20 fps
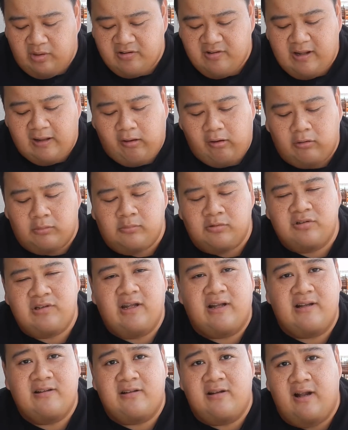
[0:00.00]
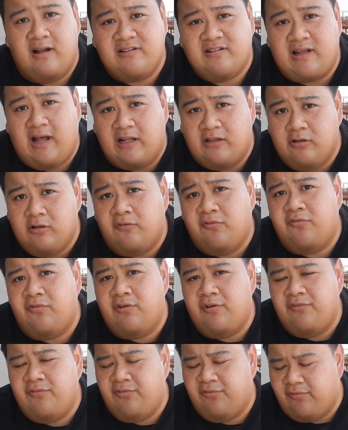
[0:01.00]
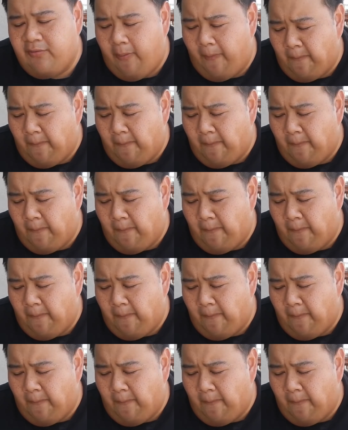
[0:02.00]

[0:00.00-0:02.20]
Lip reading: it's like almost like an asado flavor.